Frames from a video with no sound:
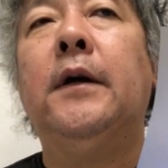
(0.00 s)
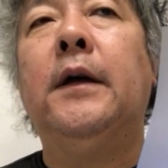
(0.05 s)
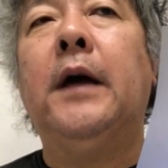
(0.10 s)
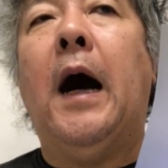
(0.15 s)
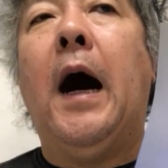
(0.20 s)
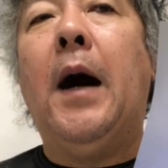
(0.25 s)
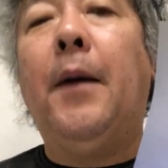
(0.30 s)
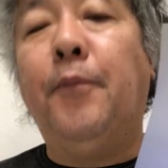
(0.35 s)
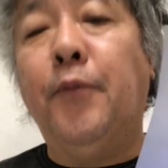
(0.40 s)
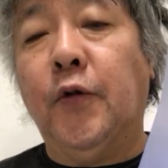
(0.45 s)

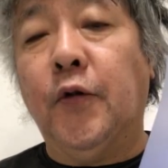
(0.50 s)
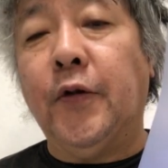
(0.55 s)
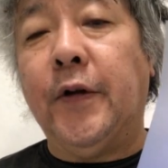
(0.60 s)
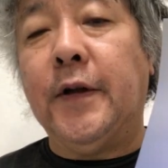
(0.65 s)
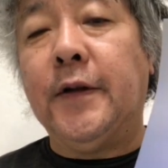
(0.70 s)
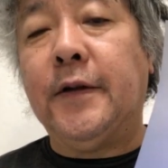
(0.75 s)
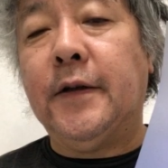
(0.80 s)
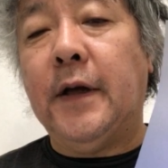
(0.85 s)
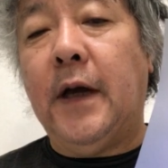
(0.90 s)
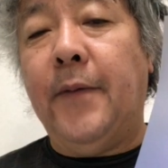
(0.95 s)

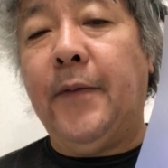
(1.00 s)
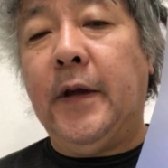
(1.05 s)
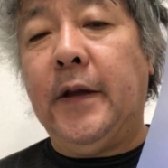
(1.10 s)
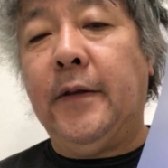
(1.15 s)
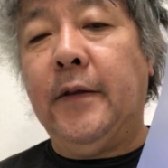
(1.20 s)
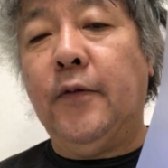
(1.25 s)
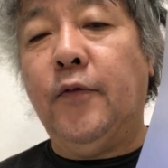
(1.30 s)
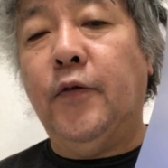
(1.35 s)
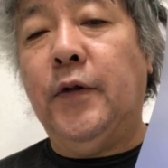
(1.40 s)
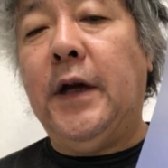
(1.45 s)
humbleness.
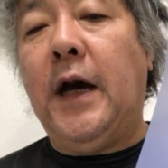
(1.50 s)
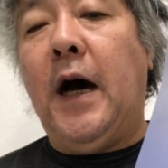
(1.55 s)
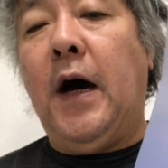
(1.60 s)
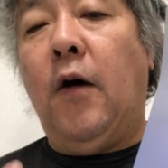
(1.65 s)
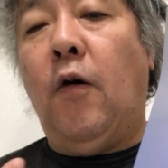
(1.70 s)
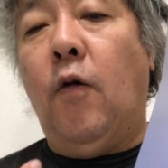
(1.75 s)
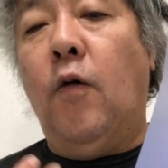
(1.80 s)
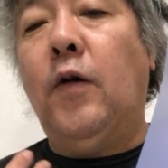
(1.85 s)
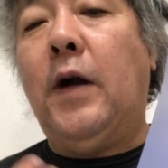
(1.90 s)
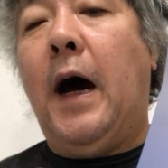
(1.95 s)
We are
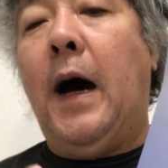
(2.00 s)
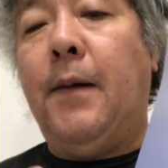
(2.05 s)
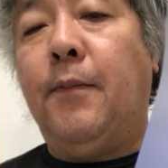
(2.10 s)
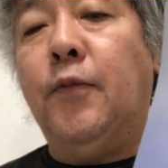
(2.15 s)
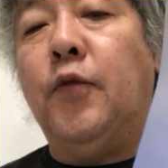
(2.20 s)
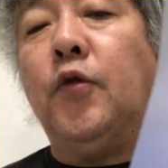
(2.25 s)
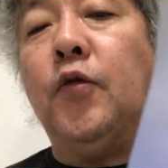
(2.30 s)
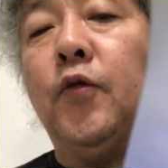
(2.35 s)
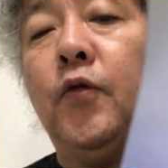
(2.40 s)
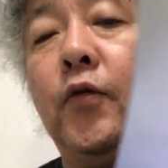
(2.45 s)
all
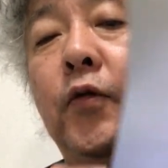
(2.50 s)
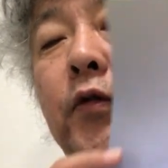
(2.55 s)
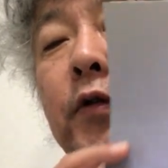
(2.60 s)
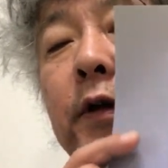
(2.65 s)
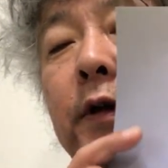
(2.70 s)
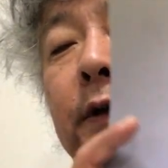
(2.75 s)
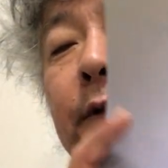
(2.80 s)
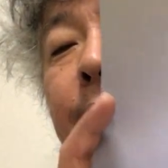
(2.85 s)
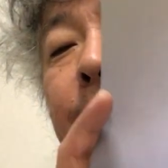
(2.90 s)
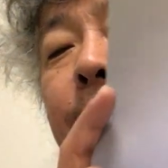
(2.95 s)
humble
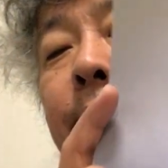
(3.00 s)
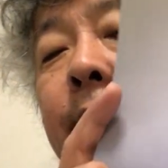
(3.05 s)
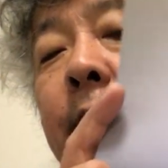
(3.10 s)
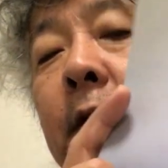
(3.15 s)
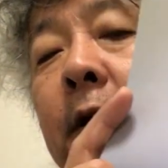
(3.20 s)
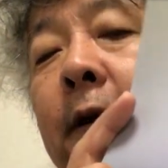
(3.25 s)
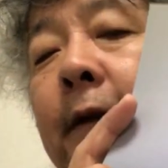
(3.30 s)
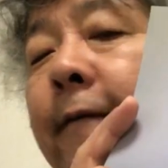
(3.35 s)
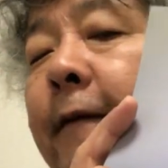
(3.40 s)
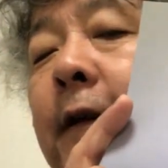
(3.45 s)
in
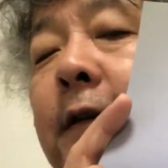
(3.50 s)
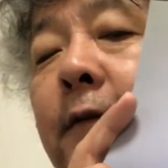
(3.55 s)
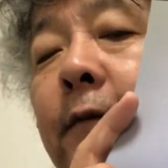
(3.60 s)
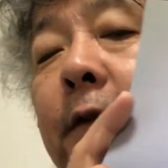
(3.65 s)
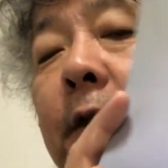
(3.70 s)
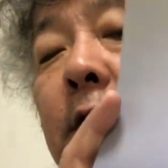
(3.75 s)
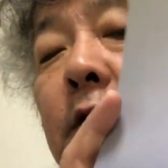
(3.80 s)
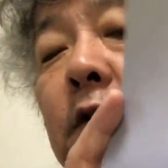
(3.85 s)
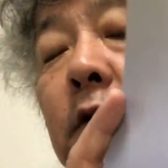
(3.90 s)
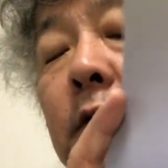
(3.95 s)
face of
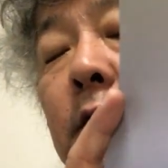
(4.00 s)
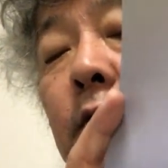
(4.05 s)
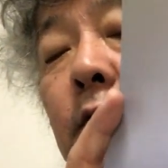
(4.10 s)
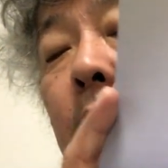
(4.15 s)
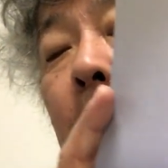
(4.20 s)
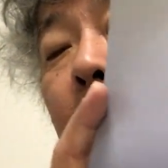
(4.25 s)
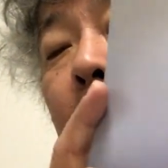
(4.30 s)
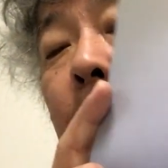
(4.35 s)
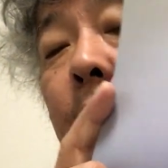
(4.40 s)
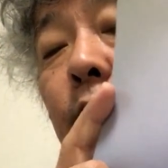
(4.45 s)
nature,
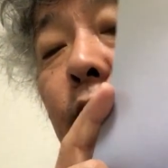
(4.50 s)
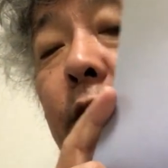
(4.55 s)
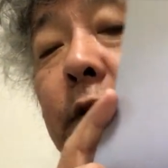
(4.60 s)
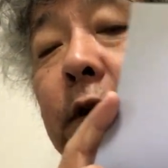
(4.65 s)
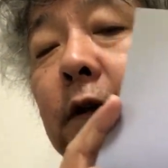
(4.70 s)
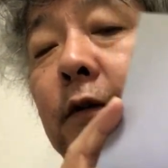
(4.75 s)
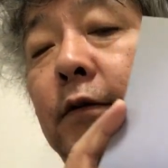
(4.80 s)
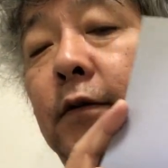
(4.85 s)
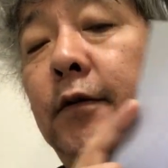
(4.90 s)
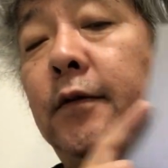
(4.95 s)
and we
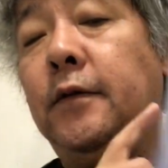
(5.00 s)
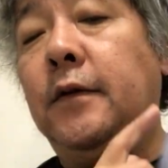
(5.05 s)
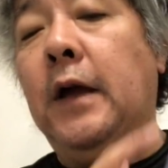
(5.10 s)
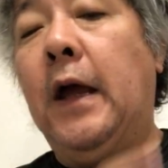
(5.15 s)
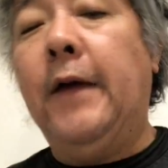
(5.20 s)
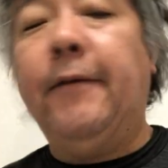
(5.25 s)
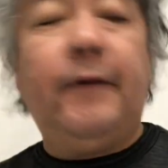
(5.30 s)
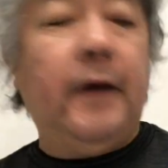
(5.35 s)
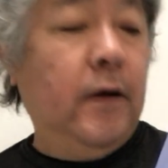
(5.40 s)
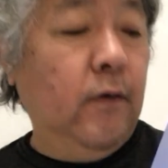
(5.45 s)
can do
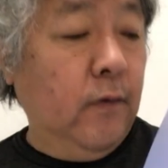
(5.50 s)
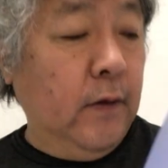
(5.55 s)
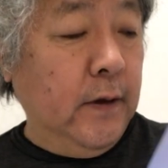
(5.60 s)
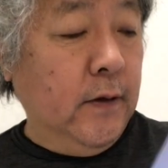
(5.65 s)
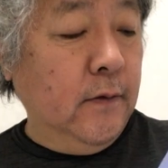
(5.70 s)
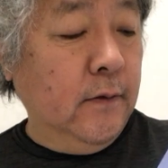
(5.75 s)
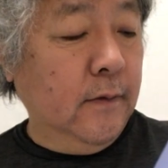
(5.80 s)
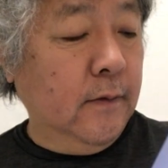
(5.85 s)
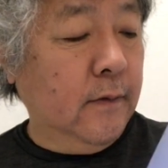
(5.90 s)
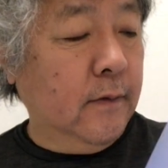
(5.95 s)
very
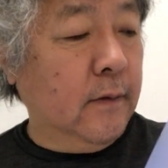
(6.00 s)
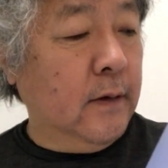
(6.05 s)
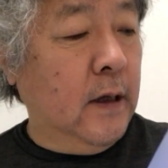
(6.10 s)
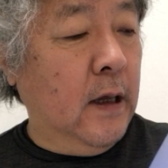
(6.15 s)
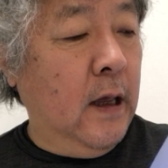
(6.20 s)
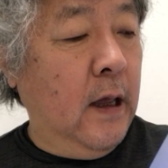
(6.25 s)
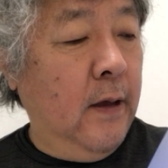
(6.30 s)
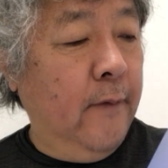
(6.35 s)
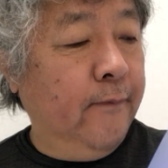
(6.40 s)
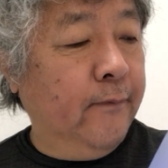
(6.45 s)
little.
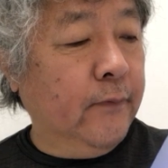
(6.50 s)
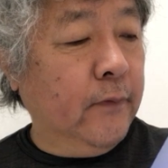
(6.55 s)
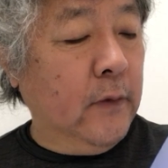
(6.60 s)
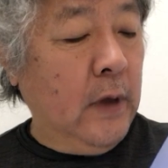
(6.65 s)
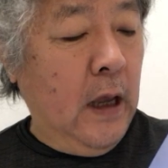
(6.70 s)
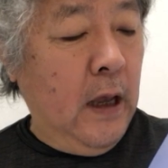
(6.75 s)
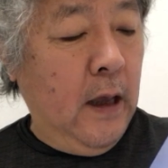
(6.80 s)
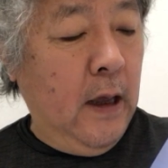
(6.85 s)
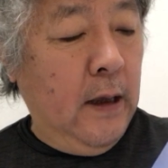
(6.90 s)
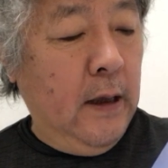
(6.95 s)

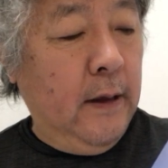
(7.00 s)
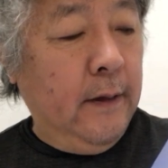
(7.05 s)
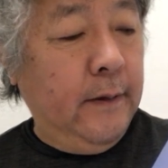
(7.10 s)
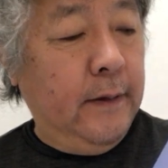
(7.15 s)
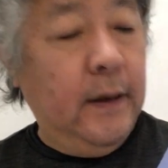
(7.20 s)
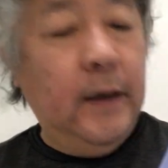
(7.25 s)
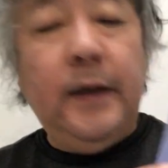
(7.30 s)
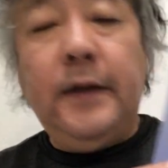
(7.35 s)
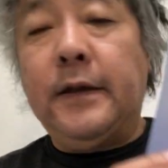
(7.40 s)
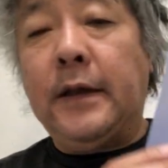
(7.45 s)

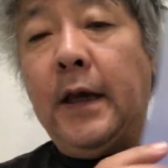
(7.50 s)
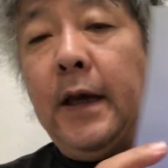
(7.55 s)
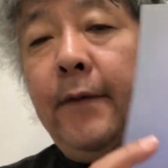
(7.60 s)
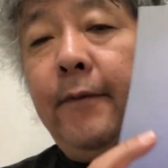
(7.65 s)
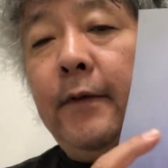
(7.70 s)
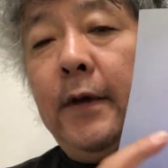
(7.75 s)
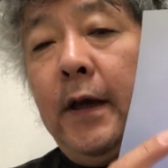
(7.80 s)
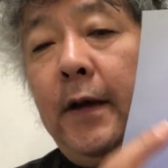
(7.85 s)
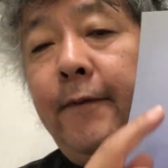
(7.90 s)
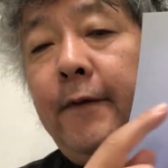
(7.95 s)
These
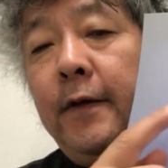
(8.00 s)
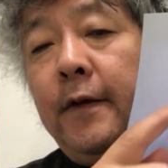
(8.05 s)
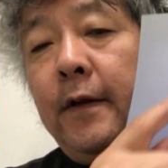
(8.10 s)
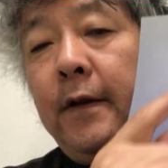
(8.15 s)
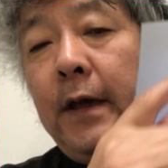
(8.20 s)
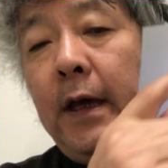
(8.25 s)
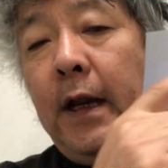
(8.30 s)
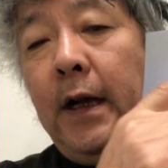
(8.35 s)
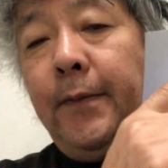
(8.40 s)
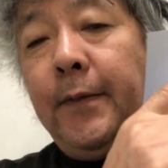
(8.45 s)
every
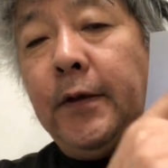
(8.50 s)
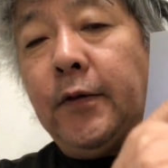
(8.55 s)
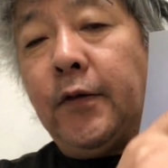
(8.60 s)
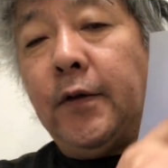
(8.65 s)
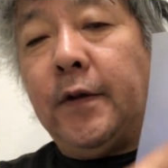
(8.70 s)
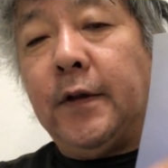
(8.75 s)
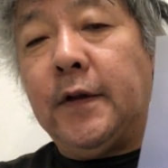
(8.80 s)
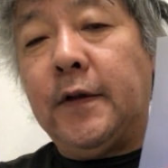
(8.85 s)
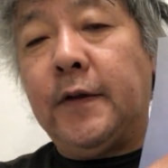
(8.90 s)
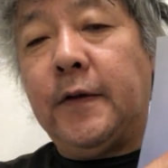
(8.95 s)
element
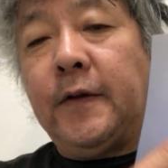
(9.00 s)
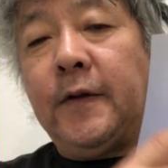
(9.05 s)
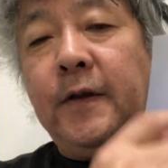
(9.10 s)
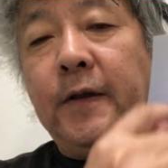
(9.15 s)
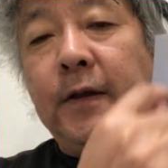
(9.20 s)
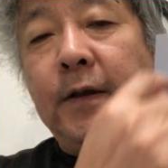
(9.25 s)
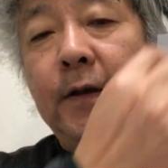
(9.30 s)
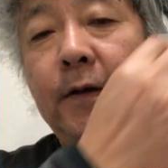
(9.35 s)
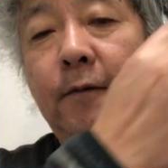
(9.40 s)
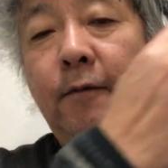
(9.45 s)
in this
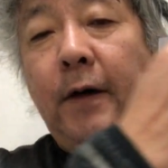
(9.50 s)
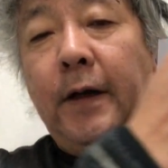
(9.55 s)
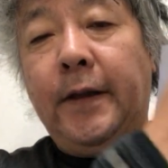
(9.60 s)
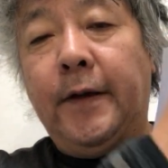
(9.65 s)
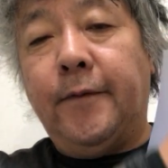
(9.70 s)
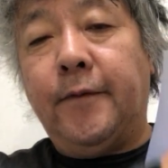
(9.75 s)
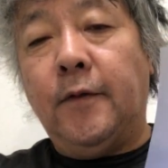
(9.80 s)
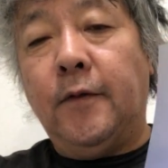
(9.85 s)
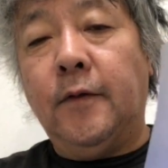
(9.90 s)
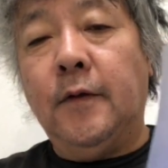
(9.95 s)

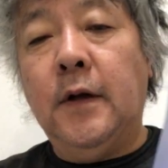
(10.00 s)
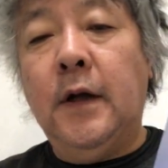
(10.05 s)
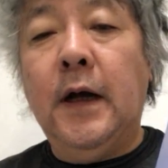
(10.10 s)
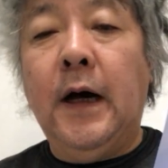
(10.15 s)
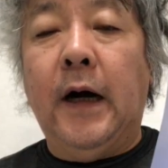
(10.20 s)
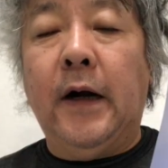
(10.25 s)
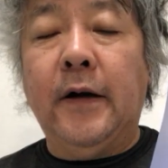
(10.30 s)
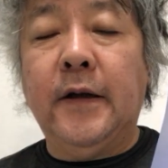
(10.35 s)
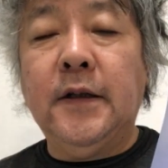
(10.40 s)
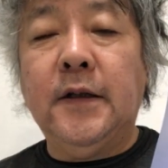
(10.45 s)
wonderful
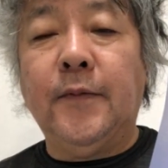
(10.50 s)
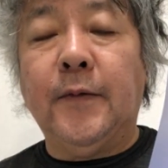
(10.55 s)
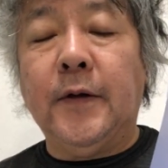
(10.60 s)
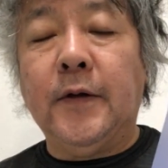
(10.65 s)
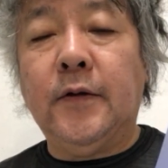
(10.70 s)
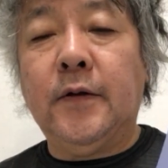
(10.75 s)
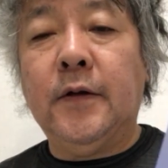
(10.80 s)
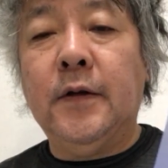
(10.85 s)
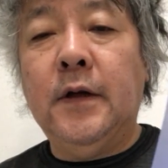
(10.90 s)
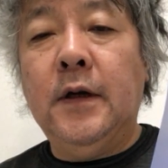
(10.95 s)

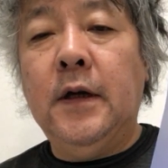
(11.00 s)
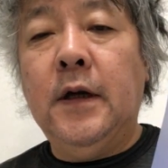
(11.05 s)
arrangement